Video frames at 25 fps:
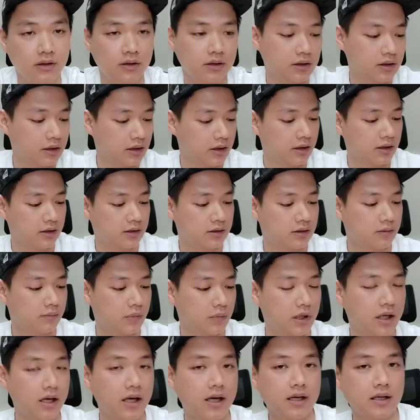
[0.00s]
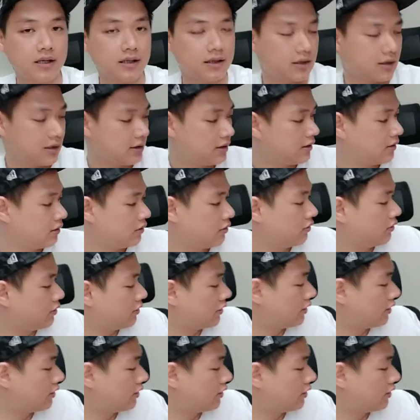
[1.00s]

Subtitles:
get some cash. Hold on a